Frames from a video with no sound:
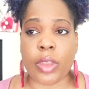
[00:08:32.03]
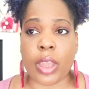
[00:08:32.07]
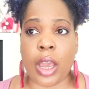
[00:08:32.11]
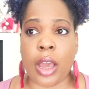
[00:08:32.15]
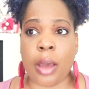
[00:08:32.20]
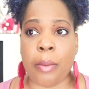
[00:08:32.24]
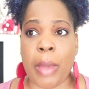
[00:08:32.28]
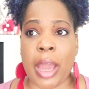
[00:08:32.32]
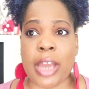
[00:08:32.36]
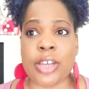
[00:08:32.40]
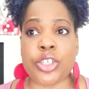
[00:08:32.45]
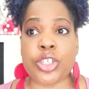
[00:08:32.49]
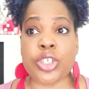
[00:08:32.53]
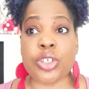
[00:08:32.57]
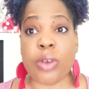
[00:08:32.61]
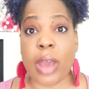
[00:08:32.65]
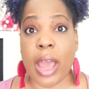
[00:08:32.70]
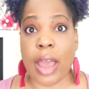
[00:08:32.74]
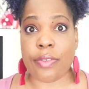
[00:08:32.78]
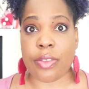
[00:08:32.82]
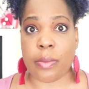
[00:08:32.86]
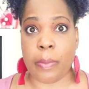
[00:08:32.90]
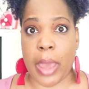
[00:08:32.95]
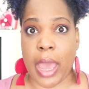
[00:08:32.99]
I do
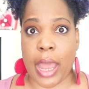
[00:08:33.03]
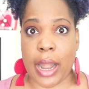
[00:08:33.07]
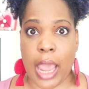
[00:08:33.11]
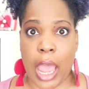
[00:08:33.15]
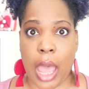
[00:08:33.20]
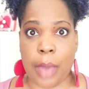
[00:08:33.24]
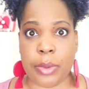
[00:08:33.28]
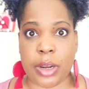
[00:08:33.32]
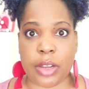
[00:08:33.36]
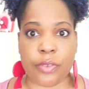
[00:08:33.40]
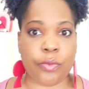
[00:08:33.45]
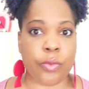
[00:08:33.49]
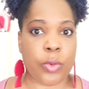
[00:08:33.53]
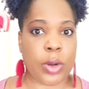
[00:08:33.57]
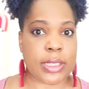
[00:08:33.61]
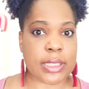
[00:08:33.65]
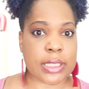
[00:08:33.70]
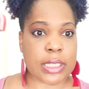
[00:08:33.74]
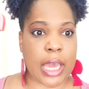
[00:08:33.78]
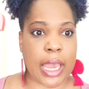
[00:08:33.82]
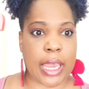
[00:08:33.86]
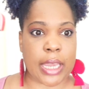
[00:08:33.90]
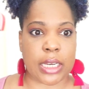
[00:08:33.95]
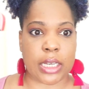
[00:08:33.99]
have the bad habit of, once
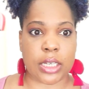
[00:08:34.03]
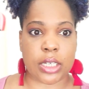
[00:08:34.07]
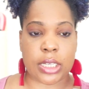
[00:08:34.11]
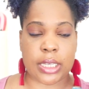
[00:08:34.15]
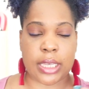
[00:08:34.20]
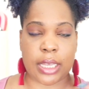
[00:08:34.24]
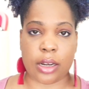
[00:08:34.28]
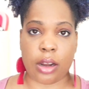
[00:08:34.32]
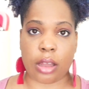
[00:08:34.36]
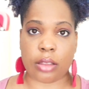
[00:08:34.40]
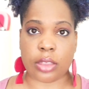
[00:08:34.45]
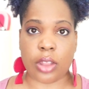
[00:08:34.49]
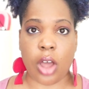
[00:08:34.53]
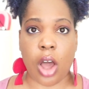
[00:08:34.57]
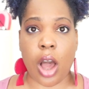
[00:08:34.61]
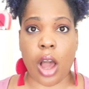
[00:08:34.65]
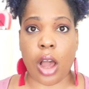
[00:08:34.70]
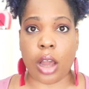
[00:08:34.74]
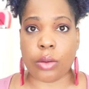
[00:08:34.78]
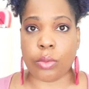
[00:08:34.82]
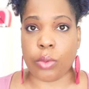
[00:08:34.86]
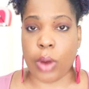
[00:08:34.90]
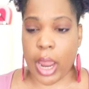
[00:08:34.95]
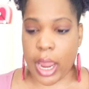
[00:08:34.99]
I get on
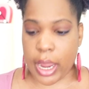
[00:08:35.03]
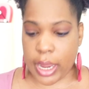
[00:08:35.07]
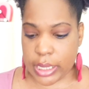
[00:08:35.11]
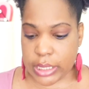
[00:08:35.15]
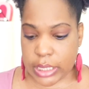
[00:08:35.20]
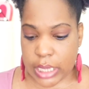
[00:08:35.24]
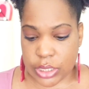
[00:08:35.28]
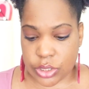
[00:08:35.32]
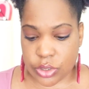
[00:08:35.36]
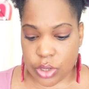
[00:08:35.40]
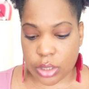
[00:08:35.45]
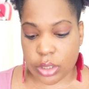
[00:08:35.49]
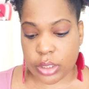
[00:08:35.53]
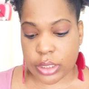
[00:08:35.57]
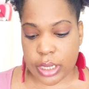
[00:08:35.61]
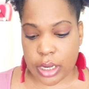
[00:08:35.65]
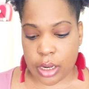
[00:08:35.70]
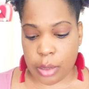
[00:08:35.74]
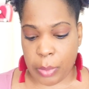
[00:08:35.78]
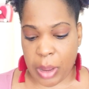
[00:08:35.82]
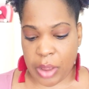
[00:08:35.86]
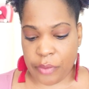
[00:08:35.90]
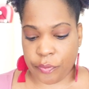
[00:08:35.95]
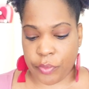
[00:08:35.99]
long rides, I start looking
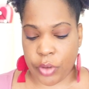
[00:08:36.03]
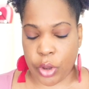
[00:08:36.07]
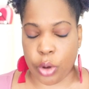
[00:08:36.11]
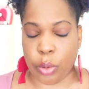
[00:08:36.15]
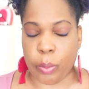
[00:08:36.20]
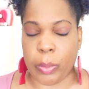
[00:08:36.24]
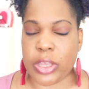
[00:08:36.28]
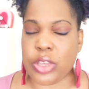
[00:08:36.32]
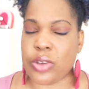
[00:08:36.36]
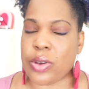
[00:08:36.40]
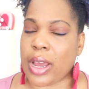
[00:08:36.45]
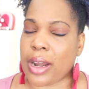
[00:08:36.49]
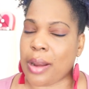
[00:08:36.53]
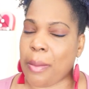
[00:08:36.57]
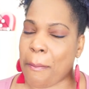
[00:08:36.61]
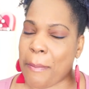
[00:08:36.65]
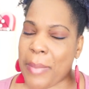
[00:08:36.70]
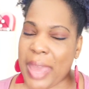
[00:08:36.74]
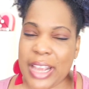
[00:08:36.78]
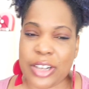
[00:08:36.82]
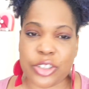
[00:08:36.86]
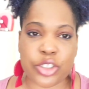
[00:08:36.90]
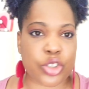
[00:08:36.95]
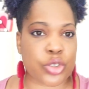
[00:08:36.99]
at my phone, but you got to
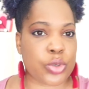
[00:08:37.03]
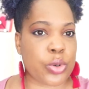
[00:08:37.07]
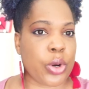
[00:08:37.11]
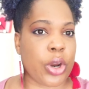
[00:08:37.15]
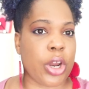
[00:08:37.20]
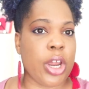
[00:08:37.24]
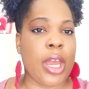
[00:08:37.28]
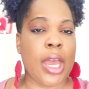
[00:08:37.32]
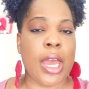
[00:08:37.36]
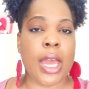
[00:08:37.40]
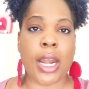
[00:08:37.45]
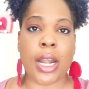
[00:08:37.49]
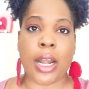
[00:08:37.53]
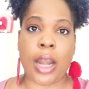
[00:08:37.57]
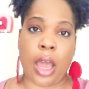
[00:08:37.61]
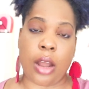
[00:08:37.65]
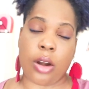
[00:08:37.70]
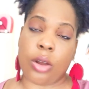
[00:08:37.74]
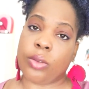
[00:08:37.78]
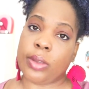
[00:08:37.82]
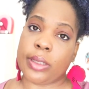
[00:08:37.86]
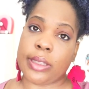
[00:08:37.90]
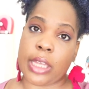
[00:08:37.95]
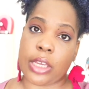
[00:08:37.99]
make sure
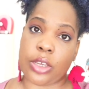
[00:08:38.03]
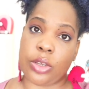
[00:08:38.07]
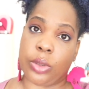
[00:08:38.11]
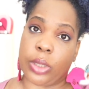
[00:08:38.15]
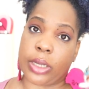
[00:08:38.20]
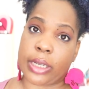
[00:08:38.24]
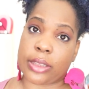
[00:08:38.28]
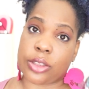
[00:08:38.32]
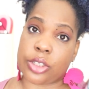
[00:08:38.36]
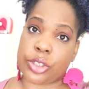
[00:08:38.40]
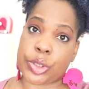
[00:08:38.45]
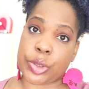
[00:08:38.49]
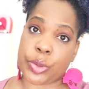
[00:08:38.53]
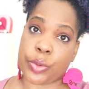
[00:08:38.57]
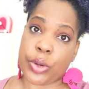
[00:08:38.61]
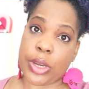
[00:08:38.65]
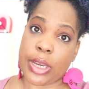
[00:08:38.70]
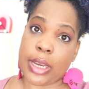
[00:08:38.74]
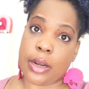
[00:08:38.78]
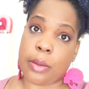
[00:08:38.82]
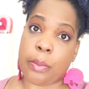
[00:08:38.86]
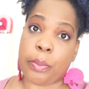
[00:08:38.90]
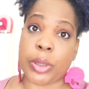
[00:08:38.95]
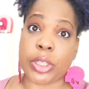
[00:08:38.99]
not only that you look at the
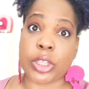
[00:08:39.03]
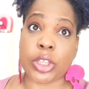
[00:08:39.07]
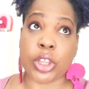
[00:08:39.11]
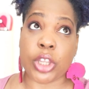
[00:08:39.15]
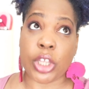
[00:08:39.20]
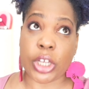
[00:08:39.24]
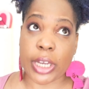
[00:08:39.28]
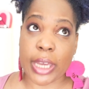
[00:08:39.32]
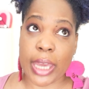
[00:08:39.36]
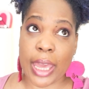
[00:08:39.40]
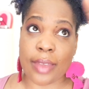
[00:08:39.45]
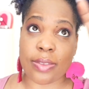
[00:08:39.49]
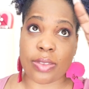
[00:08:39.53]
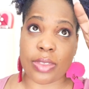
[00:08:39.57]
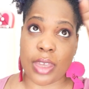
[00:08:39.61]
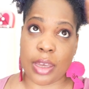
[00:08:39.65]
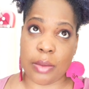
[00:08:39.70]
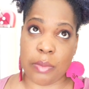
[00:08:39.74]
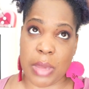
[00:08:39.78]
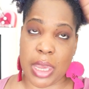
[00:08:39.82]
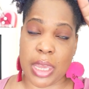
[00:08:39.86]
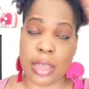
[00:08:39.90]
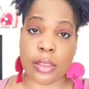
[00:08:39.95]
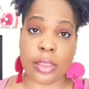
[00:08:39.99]
screen, but look at
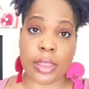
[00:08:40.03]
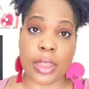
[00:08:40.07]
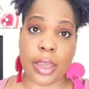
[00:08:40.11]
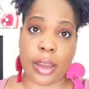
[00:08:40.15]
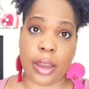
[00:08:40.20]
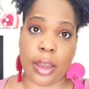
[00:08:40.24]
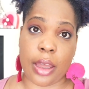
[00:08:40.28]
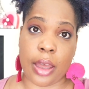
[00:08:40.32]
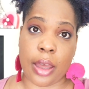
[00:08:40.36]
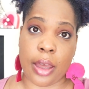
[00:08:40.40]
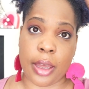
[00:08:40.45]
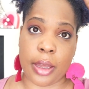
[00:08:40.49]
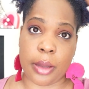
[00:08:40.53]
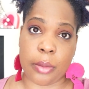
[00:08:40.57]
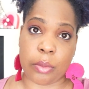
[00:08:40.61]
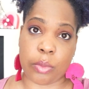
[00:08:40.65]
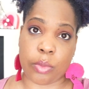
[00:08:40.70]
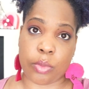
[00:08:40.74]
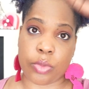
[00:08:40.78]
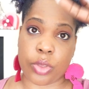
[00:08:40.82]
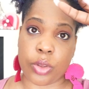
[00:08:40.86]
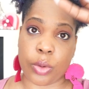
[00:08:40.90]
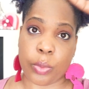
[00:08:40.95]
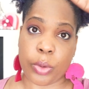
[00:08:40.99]
them in
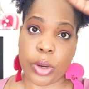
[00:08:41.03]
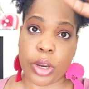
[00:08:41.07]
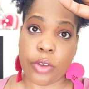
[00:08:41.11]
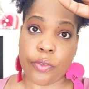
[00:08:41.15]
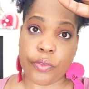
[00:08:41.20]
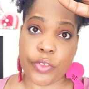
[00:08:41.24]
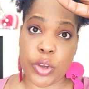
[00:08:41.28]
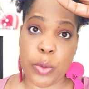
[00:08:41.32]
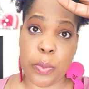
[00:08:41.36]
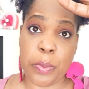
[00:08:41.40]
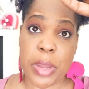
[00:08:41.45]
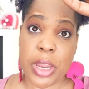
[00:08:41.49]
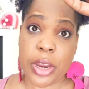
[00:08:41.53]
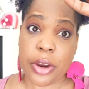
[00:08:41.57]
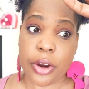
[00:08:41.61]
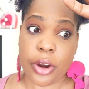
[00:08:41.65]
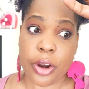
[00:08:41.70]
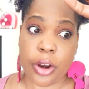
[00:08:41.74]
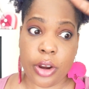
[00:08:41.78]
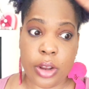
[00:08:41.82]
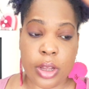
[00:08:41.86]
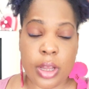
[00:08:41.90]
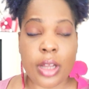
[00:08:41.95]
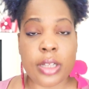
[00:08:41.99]
the rear view
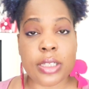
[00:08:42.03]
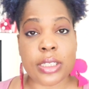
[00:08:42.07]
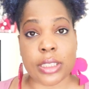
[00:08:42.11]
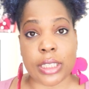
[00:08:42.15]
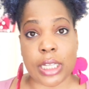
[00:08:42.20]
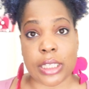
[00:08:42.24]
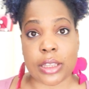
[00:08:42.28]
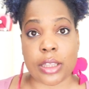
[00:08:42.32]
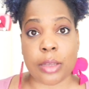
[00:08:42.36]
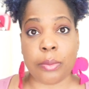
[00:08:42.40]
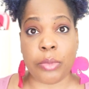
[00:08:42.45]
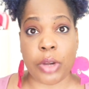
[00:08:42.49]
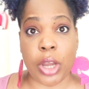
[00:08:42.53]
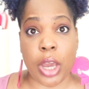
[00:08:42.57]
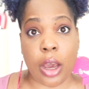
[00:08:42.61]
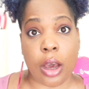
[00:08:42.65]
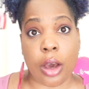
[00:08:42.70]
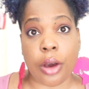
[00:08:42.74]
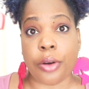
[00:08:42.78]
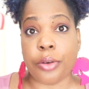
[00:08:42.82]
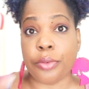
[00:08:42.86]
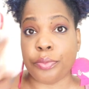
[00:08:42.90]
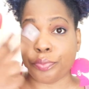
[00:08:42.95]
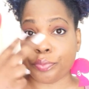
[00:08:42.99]
mirror to let them
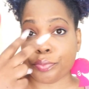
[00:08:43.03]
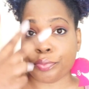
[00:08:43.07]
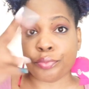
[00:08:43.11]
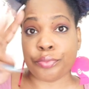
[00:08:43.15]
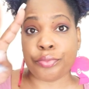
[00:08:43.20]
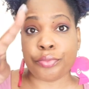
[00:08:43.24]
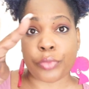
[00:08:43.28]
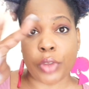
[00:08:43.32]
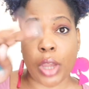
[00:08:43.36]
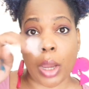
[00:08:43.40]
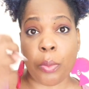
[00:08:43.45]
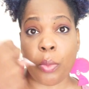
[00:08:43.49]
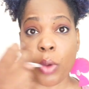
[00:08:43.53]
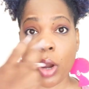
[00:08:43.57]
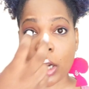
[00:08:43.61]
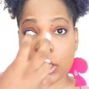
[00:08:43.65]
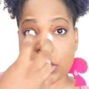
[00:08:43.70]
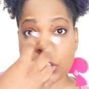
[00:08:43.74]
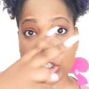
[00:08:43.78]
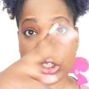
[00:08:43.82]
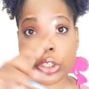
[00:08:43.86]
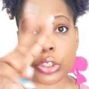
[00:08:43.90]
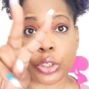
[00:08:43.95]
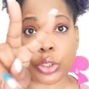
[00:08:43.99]
know, I'm
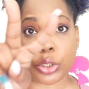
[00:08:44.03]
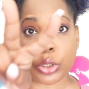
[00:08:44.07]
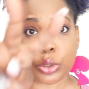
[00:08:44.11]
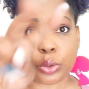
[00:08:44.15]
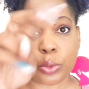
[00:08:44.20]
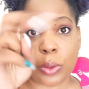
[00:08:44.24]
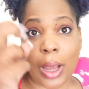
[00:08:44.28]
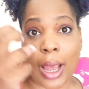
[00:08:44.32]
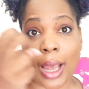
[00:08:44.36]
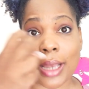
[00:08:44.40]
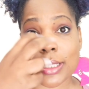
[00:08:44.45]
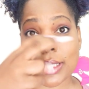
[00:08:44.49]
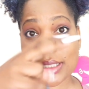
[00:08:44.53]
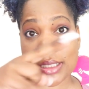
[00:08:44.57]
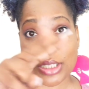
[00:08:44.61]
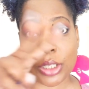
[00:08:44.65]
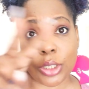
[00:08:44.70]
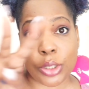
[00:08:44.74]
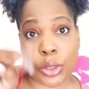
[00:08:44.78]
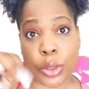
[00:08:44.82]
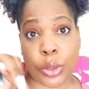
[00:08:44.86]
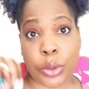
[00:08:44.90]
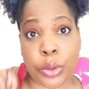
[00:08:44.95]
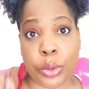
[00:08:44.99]
watching you, I
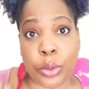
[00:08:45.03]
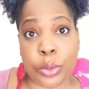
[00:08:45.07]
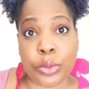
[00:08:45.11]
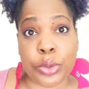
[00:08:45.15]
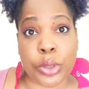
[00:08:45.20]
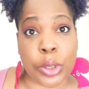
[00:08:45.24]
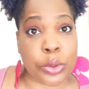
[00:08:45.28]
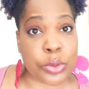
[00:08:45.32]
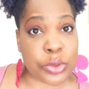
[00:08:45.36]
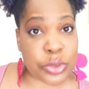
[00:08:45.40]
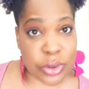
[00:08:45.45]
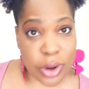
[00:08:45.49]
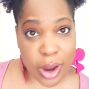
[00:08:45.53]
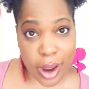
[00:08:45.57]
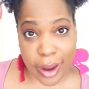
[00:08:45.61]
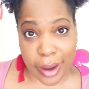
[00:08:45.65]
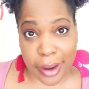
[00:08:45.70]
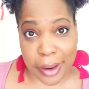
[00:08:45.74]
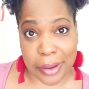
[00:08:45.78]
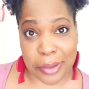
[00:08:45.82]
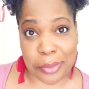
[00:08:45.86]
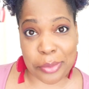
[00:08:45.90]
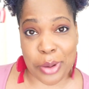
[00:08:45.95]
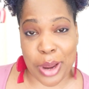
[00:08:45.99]
see you, don't try
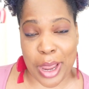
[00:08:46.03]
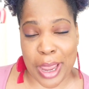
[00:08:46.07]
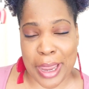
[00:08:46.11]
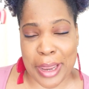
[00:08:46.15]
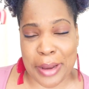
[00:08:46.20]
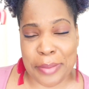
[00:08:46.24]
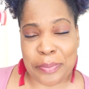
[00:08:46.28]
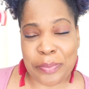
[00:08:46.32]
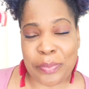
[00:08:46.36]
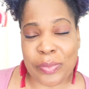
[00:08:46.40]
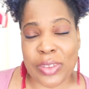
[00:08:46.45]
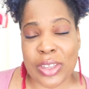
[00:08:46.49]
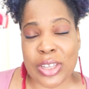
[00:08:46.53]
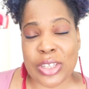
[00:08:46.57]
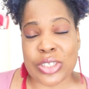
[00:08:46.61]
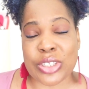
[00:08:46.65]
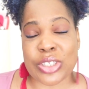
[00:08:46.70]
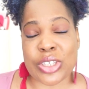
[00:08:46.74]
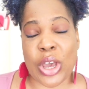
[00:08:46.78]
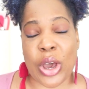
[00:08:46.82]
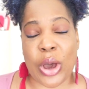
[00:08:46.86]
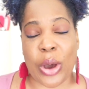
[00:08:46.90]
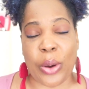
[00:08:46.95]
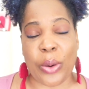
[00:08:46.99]
it, right?
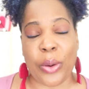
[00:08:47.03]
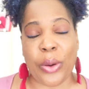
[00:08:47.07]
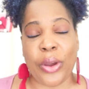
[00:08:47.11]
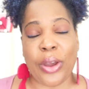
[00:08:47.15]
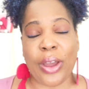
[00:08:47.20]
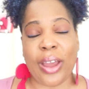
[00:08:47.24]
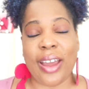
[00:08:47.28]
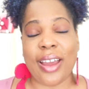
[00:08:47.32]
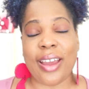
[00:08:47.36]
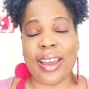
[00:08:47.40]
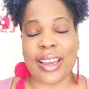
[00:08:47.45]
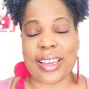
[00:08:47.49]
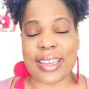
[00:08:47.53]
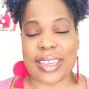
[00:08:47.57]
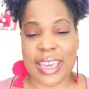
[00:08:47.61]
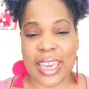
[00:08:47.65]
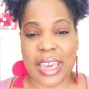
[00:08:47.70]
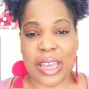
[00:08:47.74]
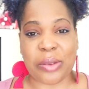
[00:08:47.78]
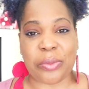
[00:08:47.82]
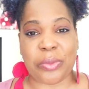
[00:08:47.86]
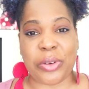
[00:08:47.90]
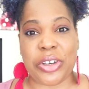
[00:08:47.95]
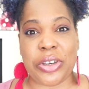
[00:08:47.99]
So
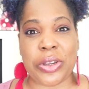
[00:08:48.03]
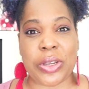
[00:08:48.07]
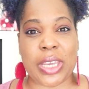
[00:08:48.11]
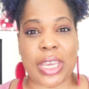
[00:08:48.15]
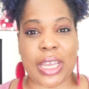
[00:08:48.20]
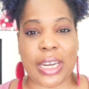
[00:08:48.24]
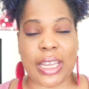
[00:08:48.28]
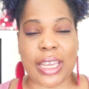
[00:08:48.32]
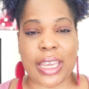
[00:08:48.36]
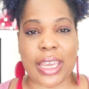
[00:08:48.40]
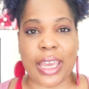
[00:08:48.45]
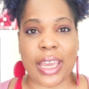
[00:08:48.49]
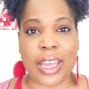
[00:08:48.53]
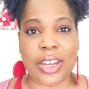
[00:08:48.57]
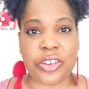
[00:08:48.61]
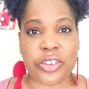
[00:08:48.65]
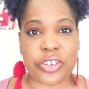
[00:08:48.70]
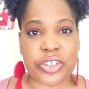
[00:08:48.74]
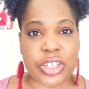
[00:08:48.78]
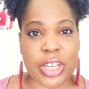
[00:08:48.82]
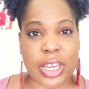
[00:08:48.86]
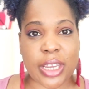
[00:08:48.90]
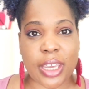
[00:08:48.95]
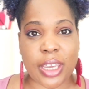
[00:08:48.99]
again, when you're getting in, you're
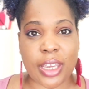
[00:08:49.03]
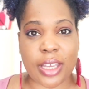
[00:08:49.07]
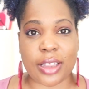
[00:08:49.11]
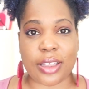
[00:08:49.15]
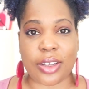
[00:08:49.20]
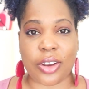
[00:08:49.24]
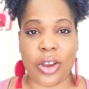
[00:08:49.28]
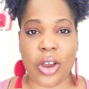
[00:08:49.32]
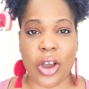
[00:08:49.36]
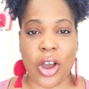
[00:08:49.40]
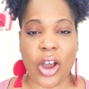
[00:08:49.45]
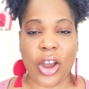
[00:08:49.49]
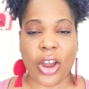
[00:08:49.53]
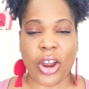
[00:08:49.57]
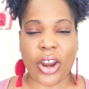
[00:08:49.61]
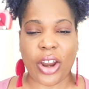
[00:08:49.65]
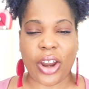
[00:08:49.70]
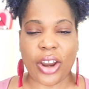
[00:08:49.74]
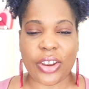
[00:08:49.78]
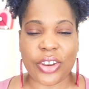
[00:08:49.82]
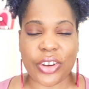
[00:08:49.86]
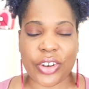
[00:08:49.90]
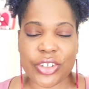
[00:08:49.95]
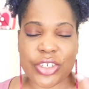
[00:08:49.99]
checking the
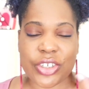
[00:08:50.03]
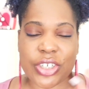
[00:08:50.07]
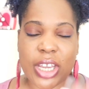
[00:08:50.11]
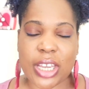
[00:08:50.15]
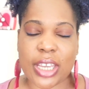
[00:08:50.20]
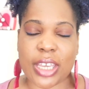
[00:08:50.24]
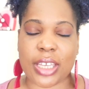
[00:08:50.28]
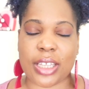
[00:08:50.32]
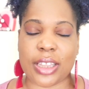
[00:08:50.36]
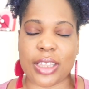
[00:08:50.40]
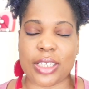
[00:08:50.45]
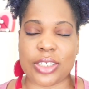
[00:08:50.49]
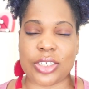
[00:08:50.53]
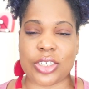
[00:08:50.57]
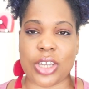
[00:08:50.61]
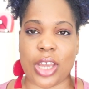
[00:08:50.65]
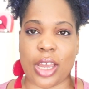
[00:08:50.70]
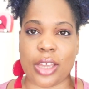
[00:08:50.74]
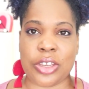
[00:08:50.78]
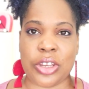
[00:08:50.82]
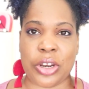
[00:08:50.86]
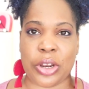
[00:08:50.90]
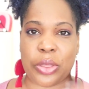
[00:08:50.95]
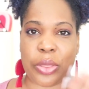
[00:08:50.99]
car, you're checking the,
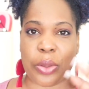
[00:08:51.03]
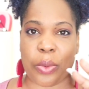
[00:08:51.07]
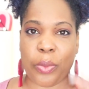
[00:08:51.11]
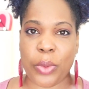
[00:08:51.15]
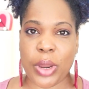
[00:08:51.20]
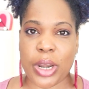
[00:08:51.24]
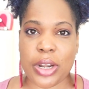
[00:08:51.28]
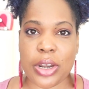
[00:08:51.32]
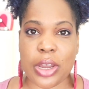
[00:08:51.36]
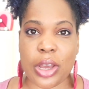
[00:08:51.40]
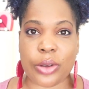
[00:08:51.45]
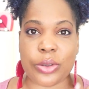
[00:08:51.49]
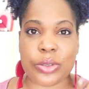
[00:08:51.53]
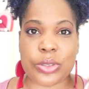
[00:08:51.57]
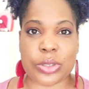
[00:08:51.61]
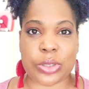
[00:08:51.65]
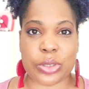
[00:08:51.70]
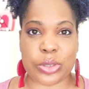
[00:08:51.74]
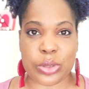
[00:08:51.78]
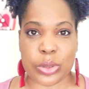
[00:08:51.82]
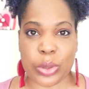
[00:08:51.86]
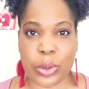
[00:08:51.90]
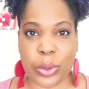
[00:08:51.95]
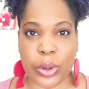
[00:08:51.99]
the windows, the
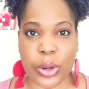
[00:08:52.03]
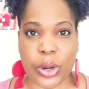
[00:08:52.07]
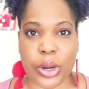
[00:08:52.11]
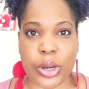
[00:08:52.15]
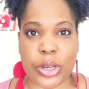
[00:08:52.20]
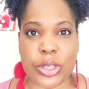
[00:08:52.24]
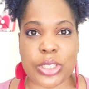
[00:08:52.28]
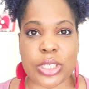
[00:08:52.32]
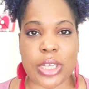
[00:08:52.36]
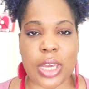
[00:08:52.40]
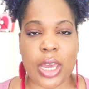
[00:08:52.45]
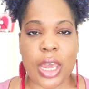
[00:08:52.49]
doors.